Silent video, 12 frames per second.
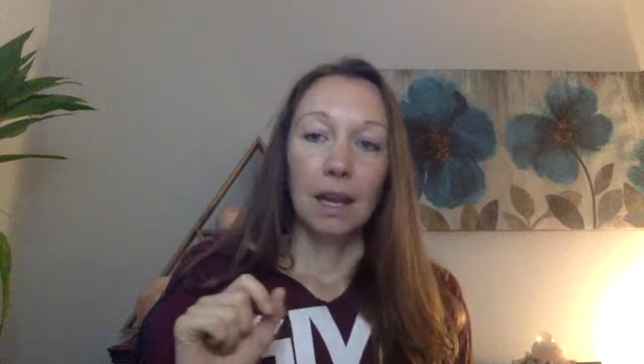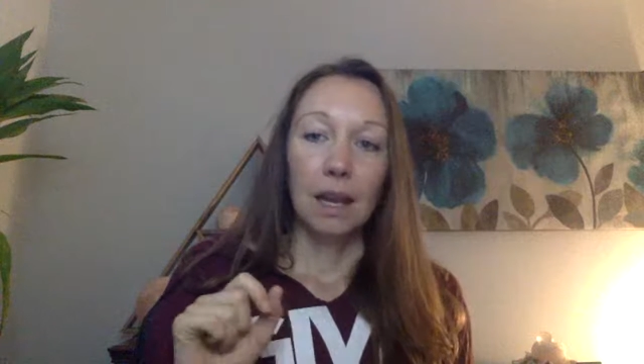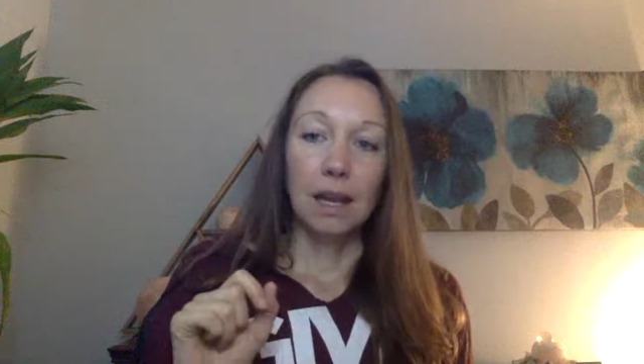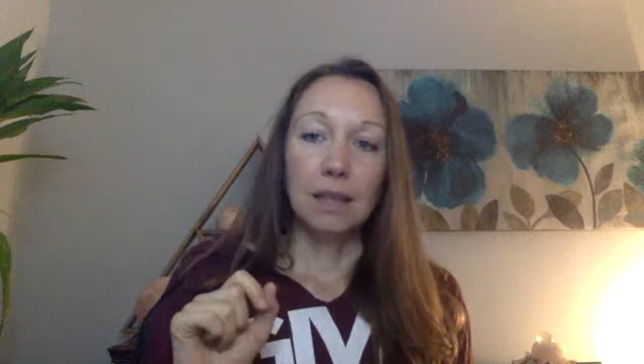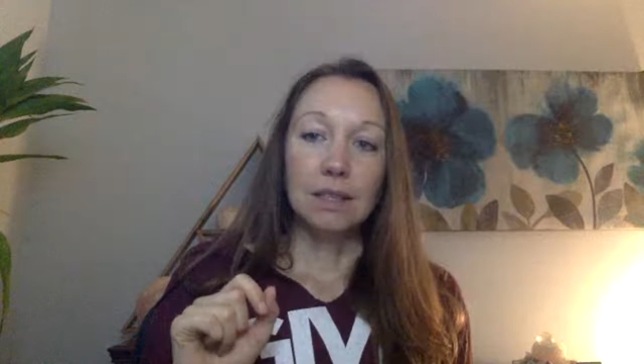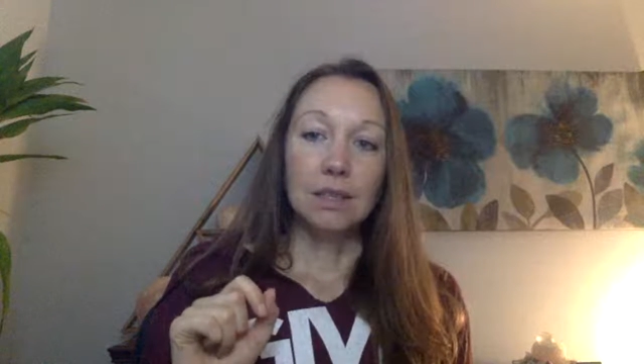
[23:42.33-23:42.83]

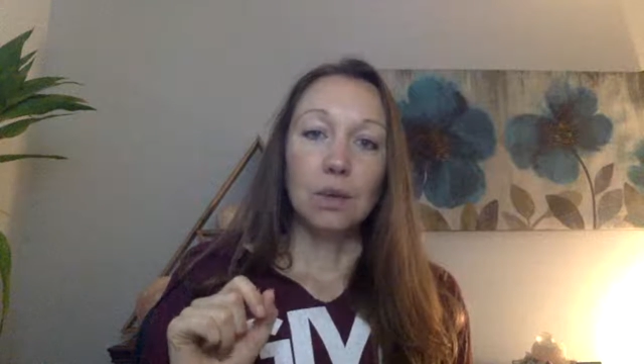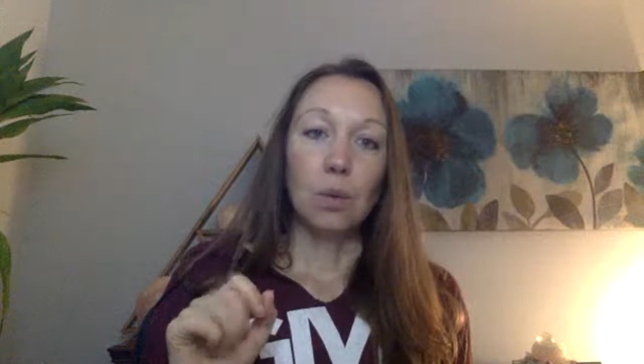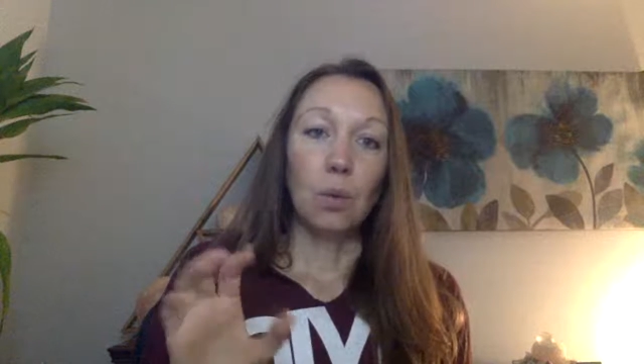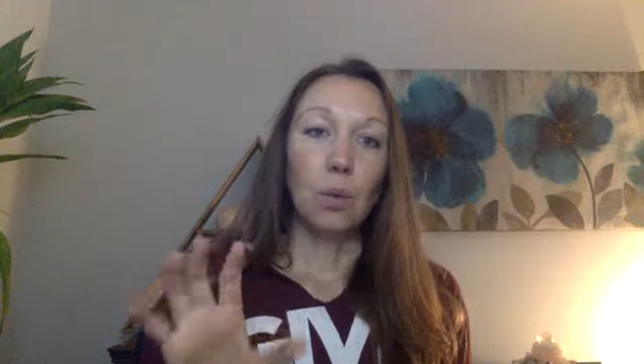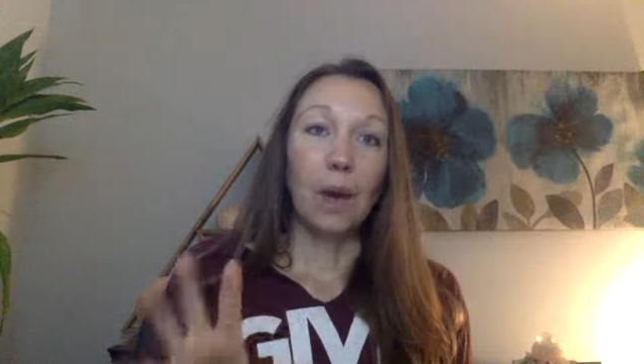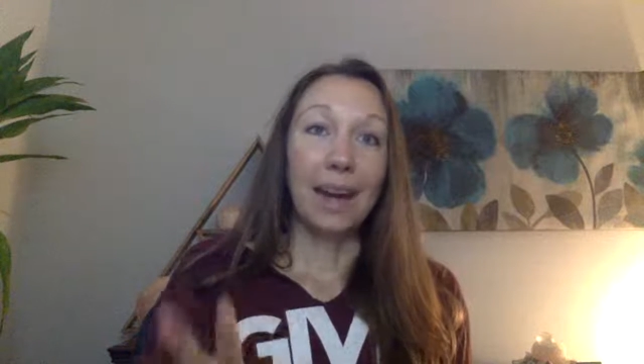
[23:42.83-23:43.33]
And so
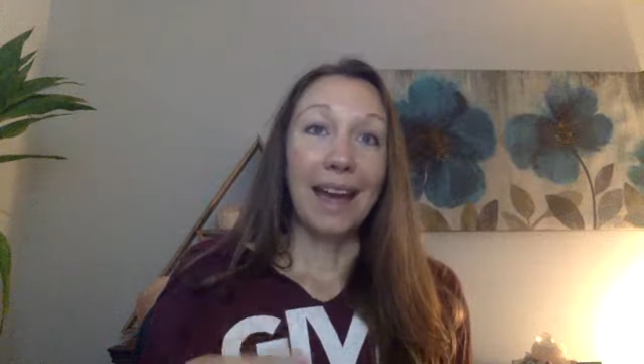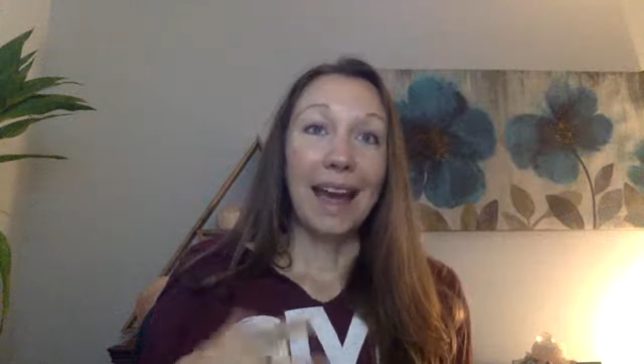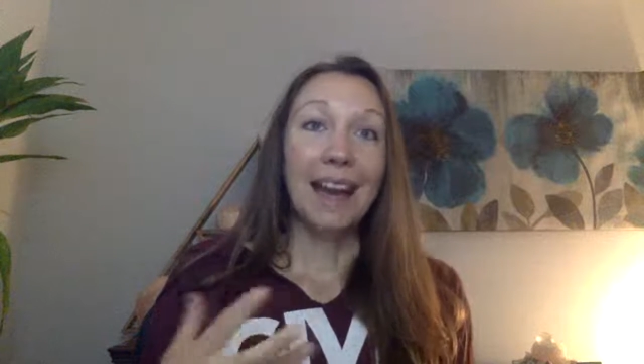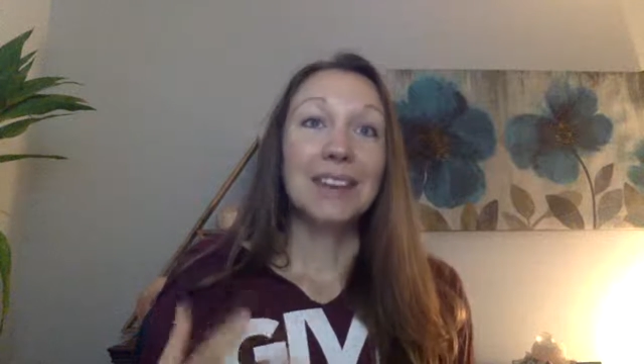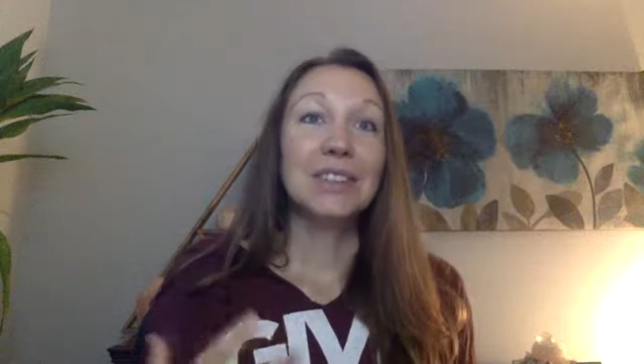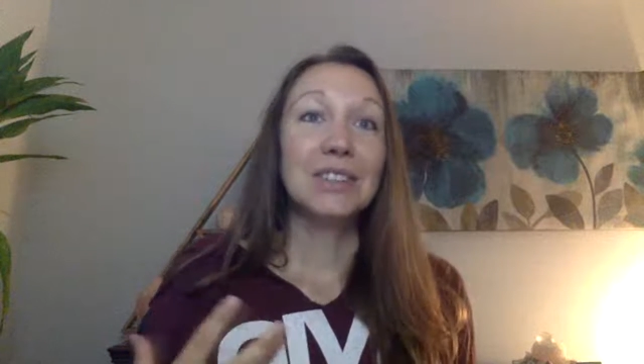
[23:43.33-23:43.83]
what I
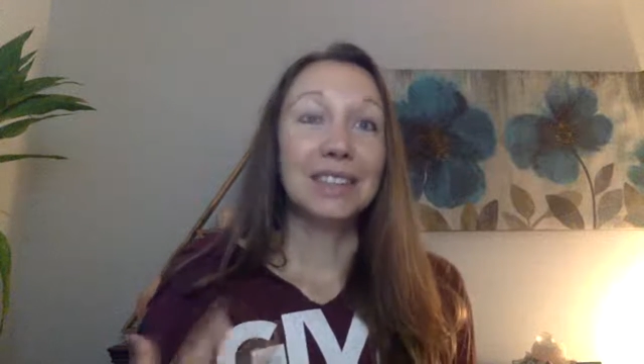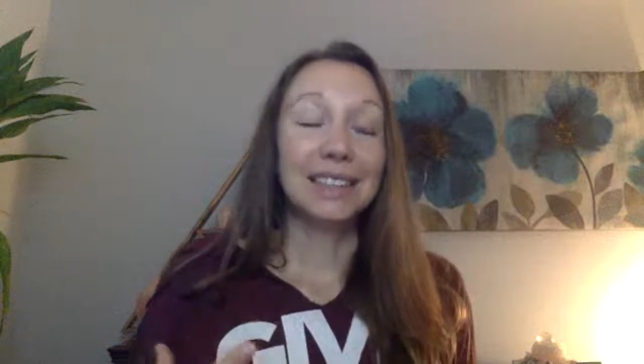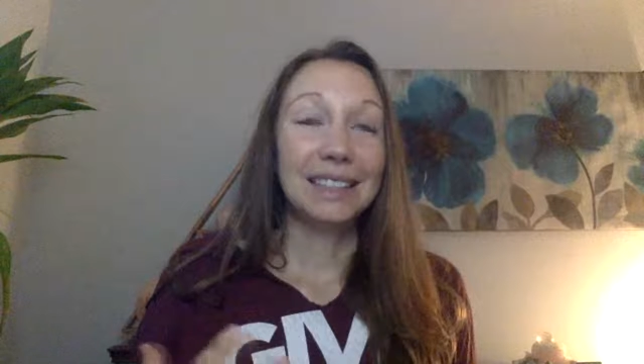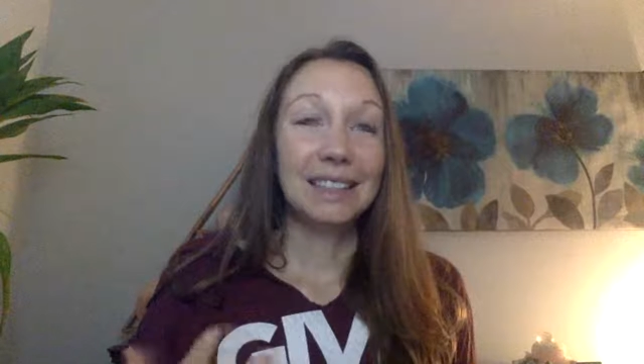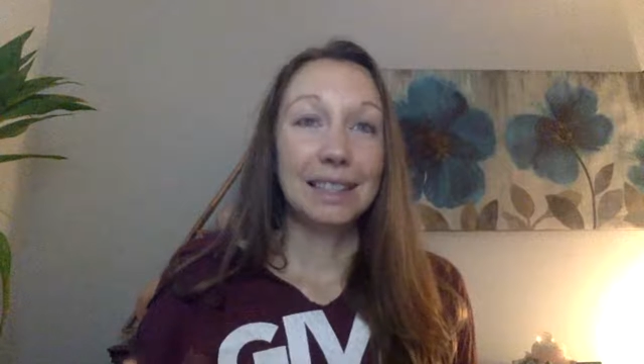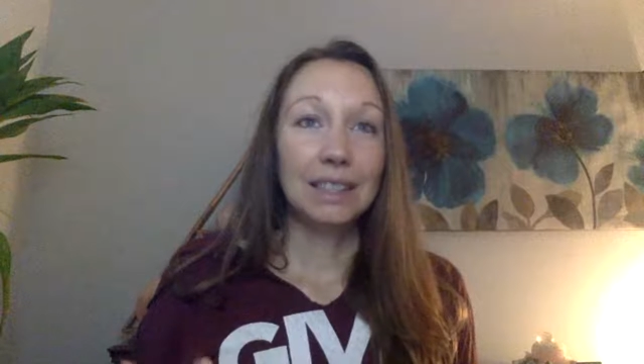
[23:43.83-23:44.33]
actually
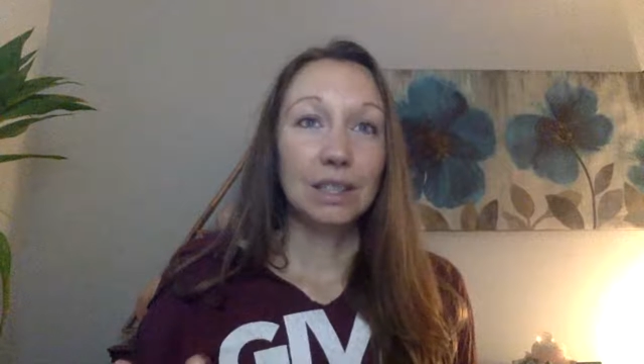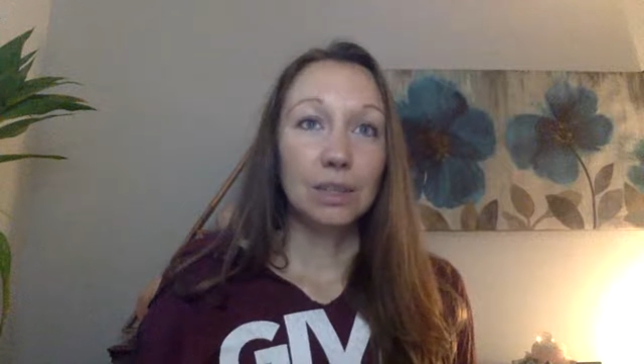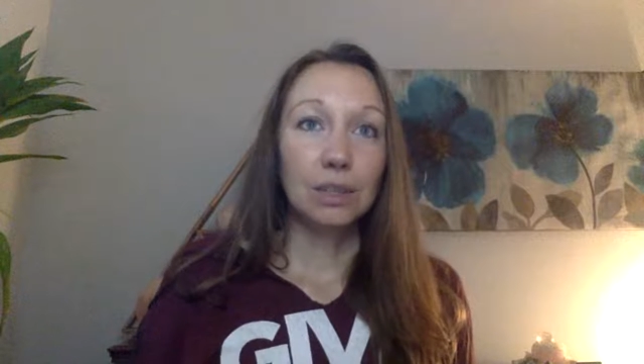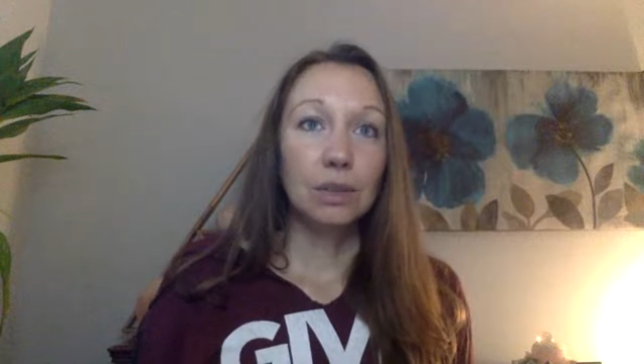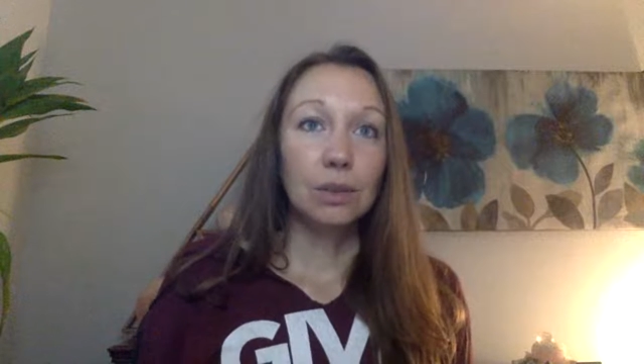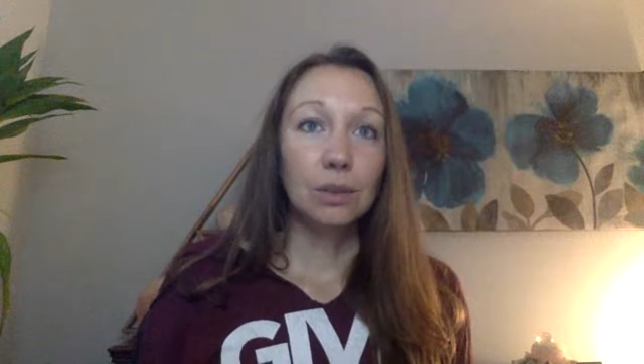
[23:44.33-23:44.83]
need to
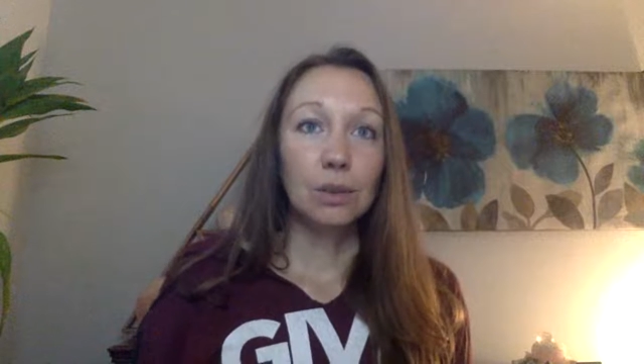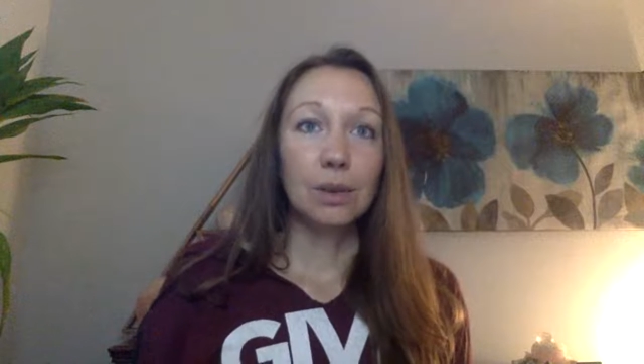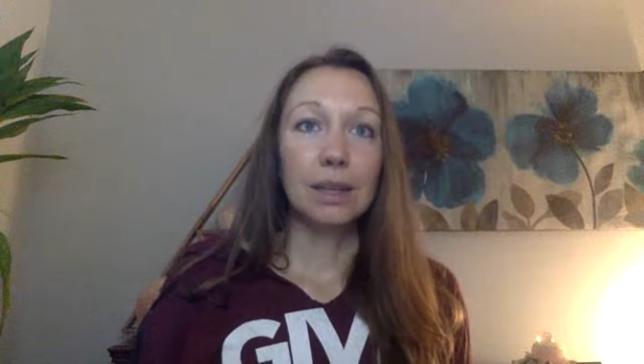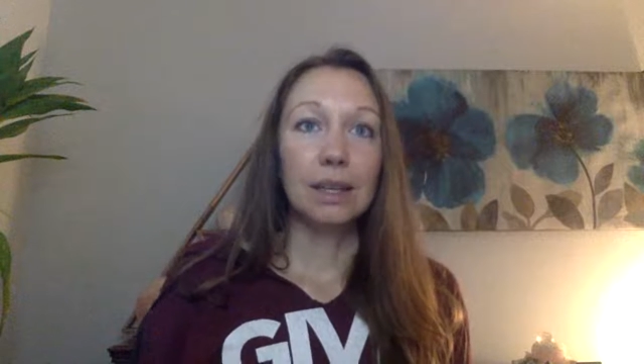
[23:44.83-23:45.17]
do